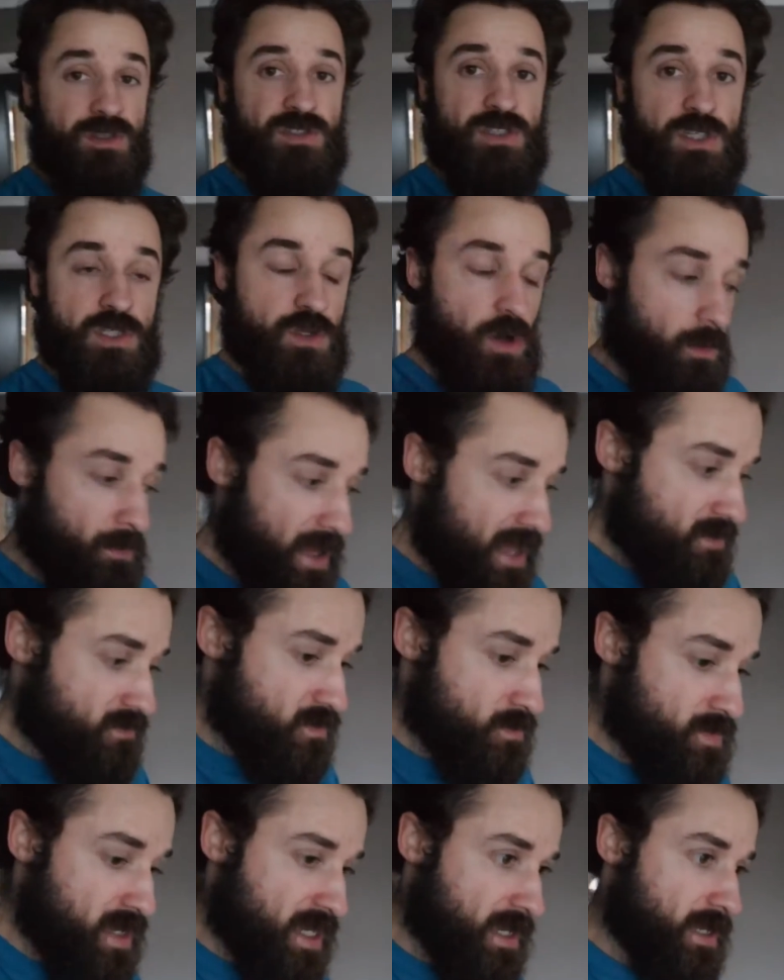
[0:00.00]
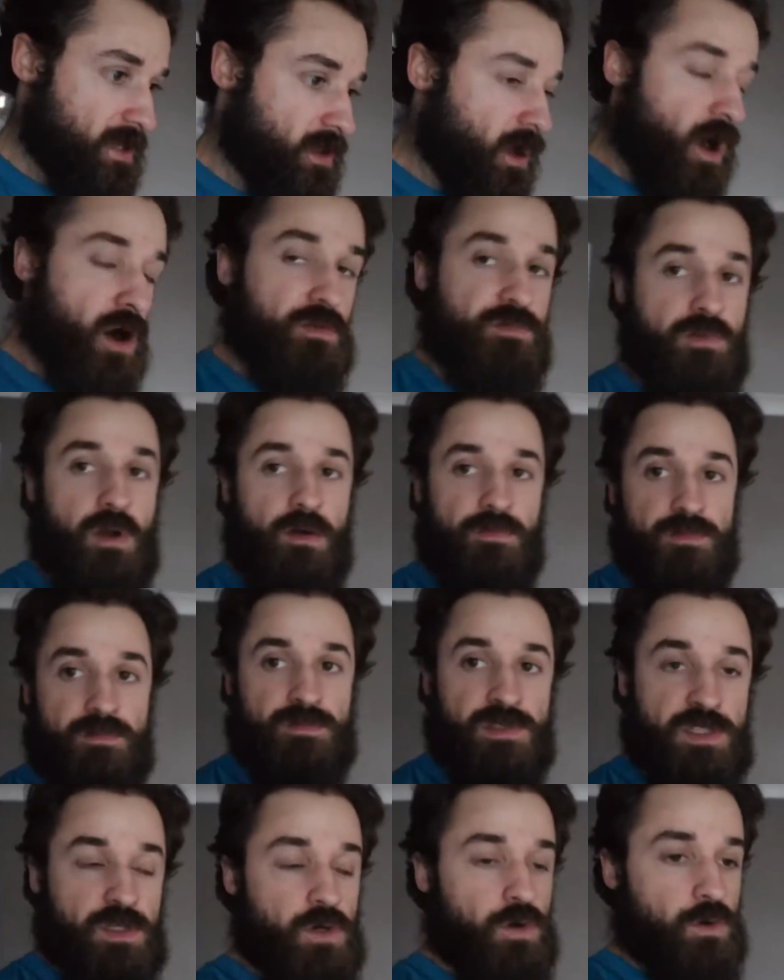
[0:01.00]
Just got back from picking Arthur up
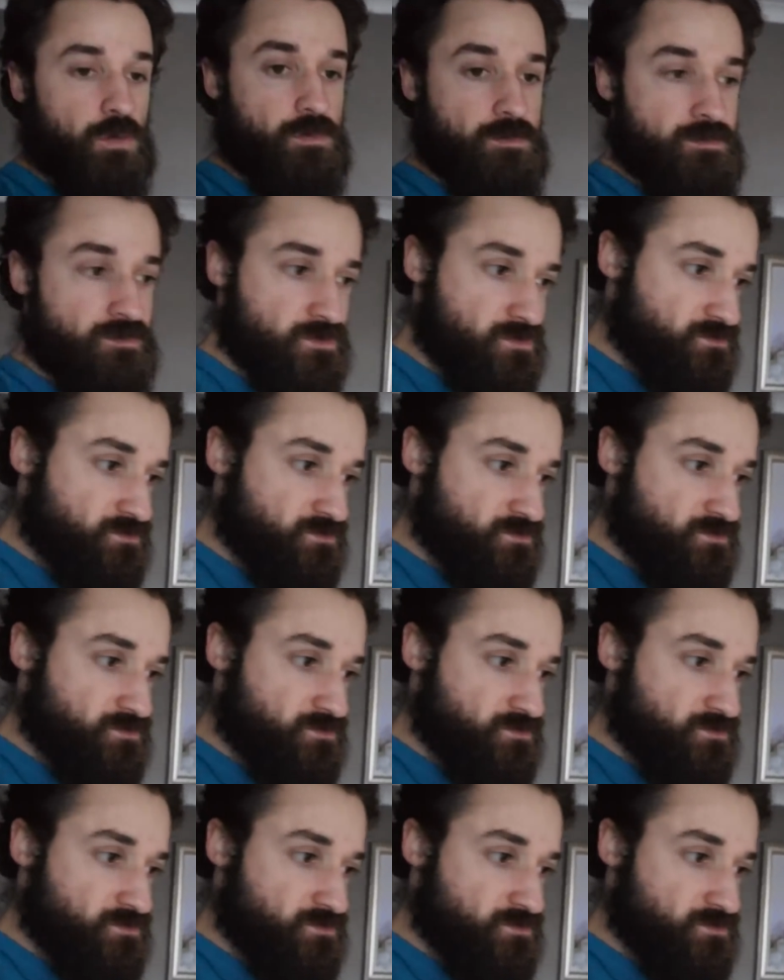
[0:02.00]
from school,